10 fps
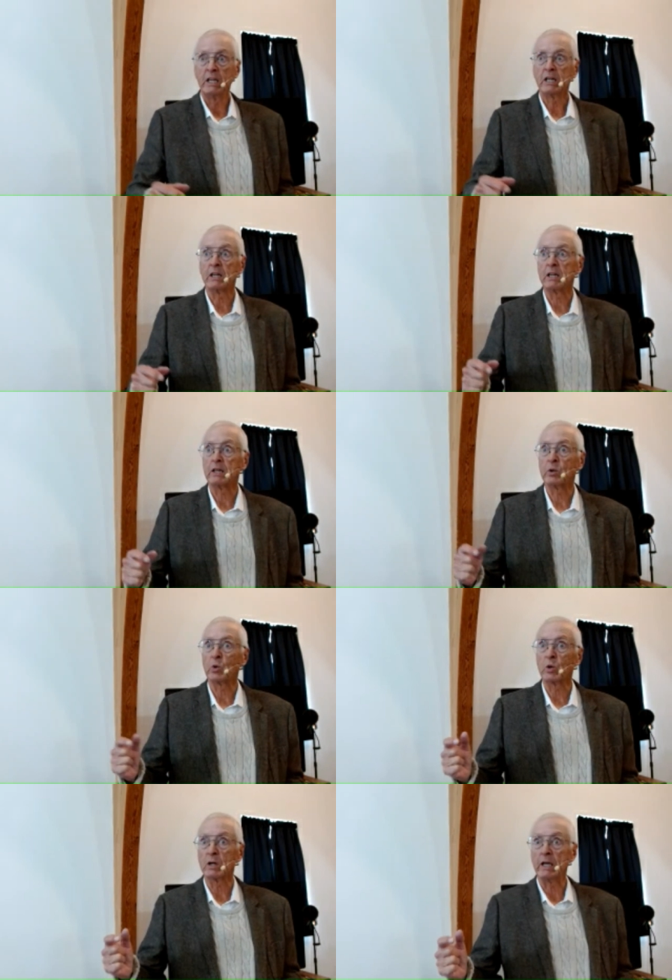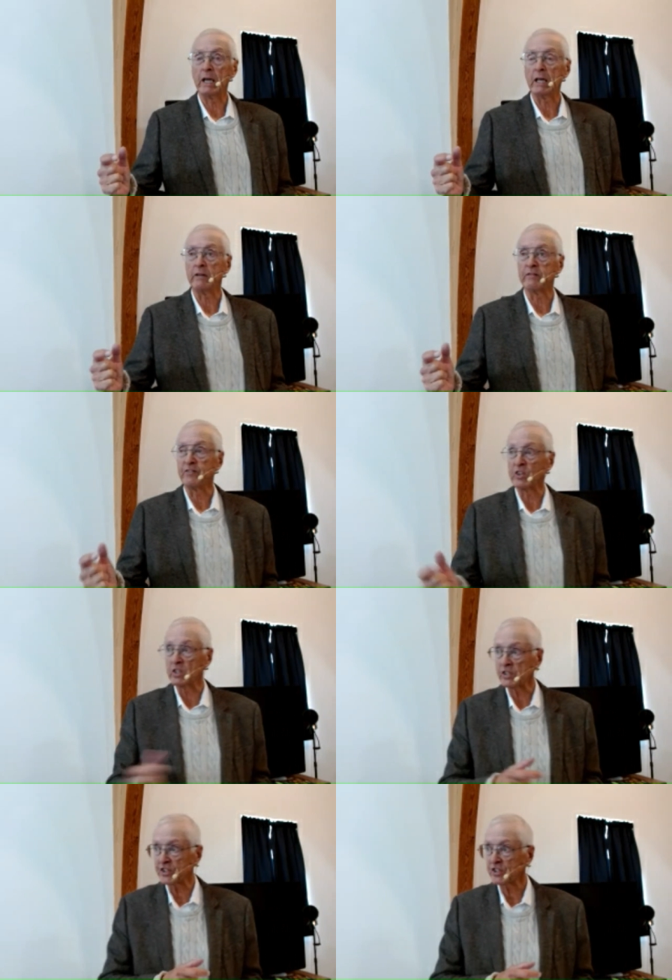uh, or a
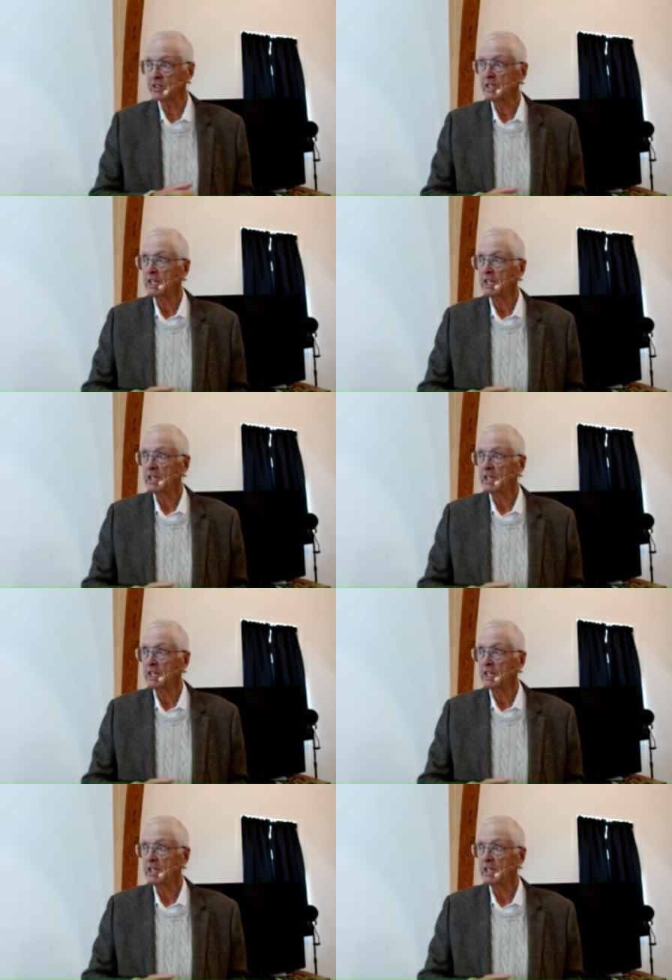verse,